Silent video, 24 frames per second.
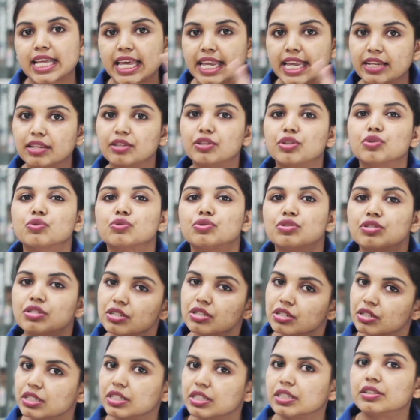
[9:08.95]
and due to
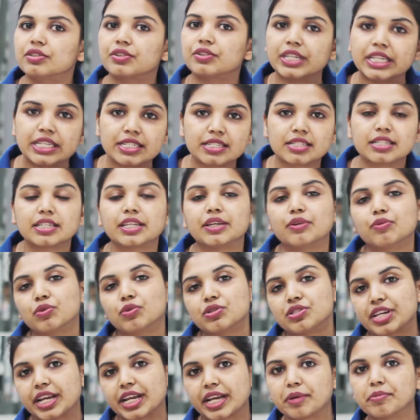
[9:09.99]
certain reason he
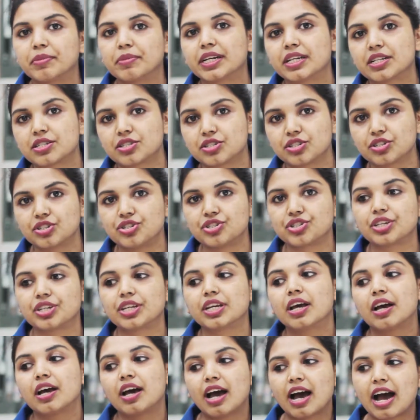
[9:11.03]
was recommended surgery.